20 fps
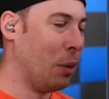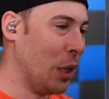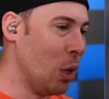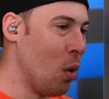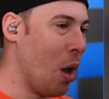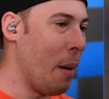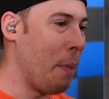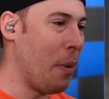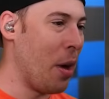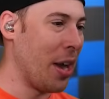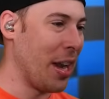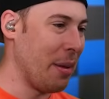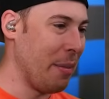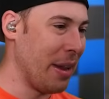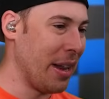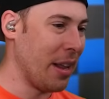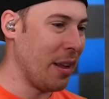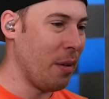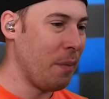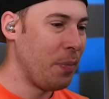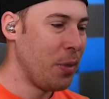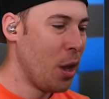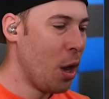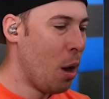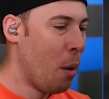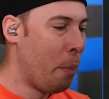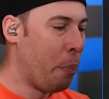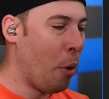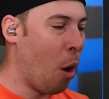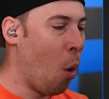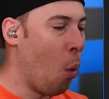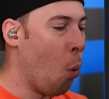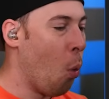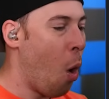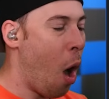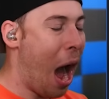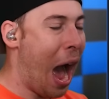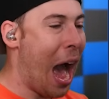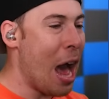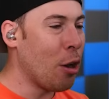blew up on him and he...
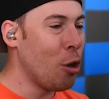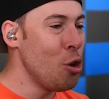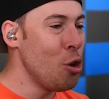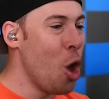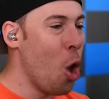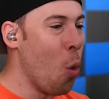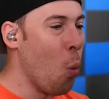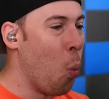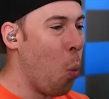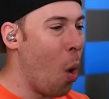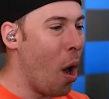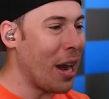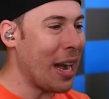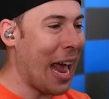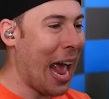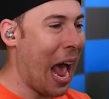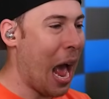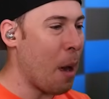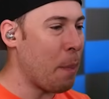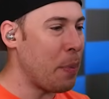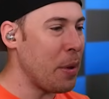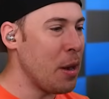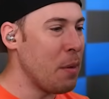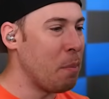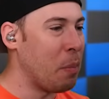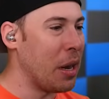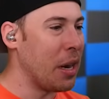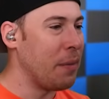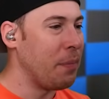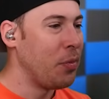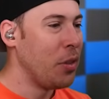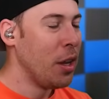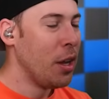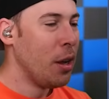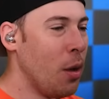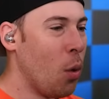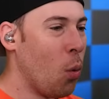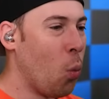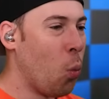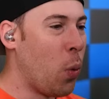Bro, I know what happened, but
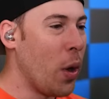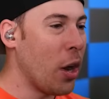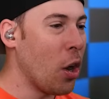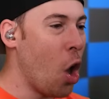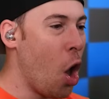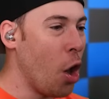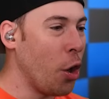we're